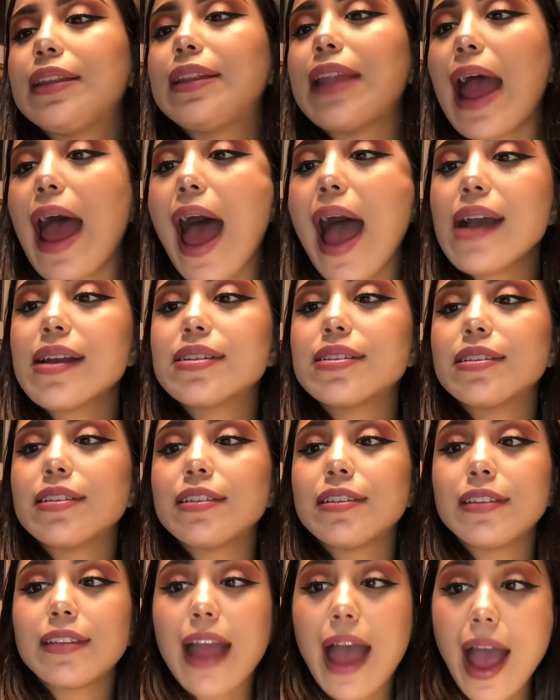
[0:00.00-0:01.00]
Dax
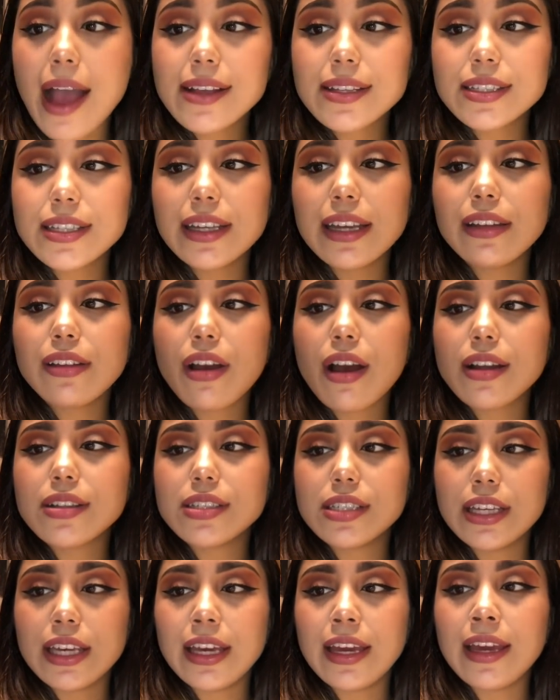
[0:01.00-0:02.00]
Daxy
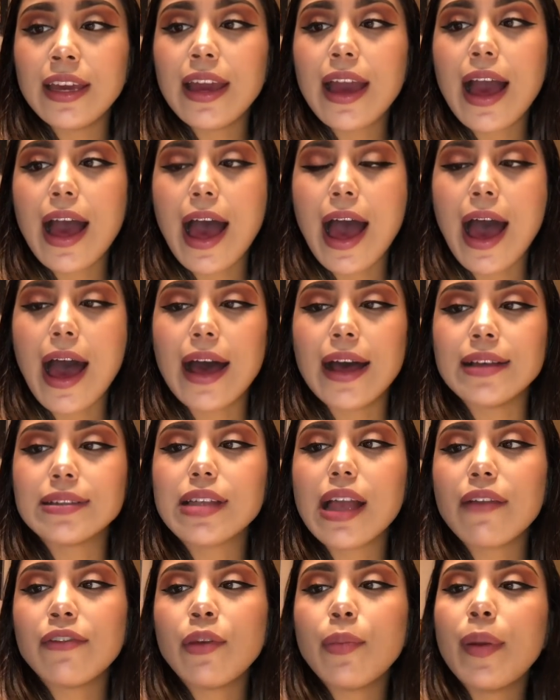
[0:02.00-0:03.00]
Z
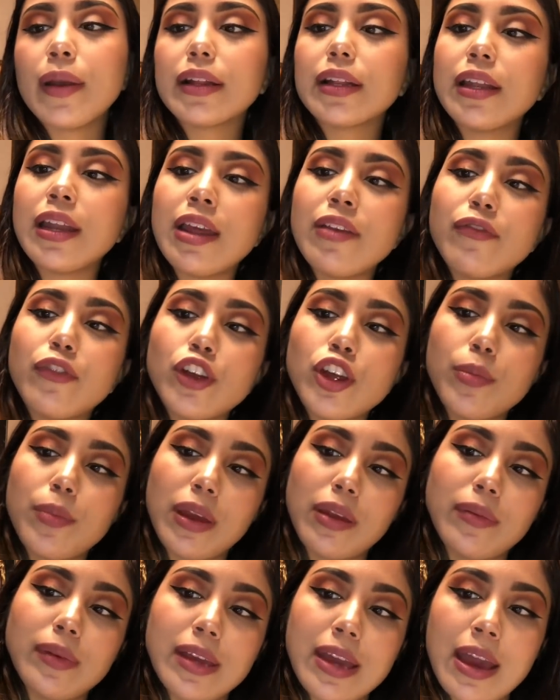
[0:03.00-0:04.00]
asks, have you picked a name for your
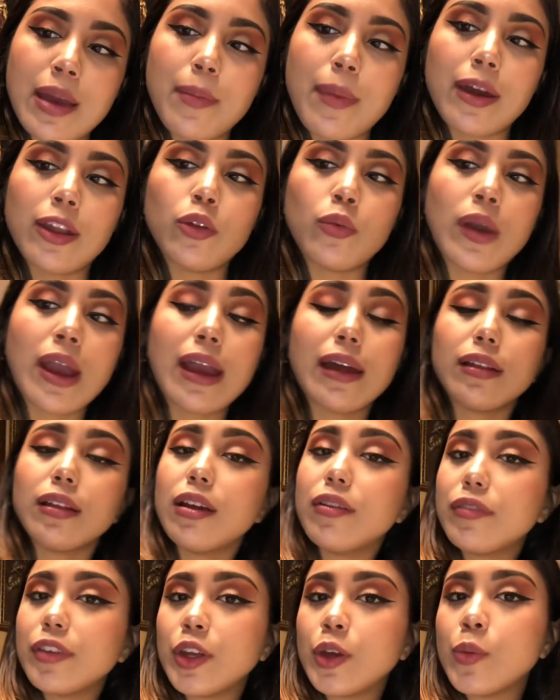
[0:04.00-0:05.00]
baby yet? By the way, I
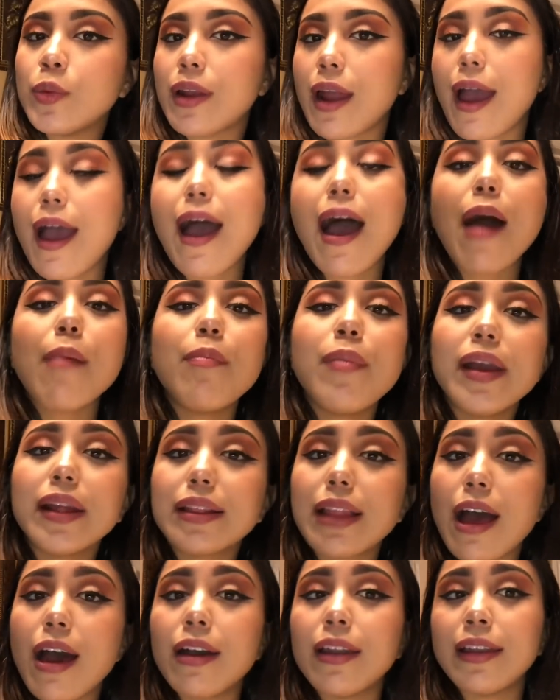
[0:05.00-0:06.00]
love you and I have
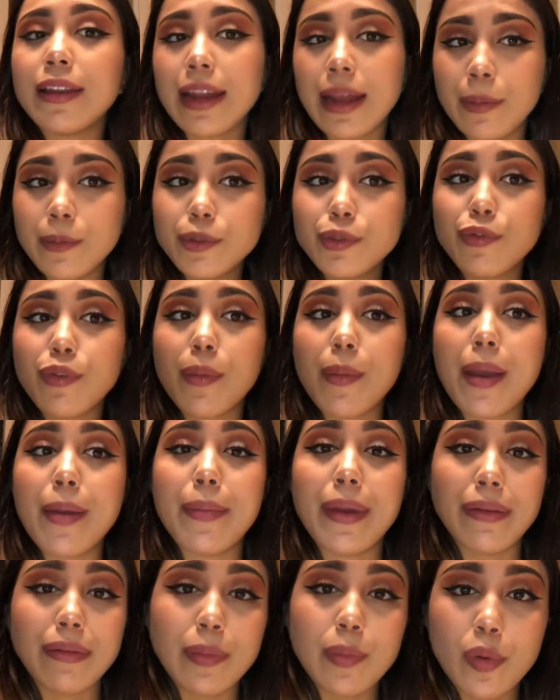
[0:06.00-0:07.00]
picked out names for my
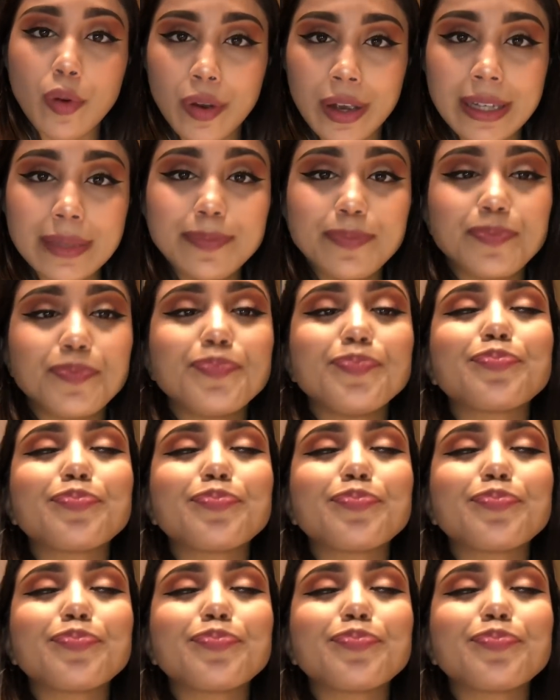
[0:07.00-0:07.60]
baby boy.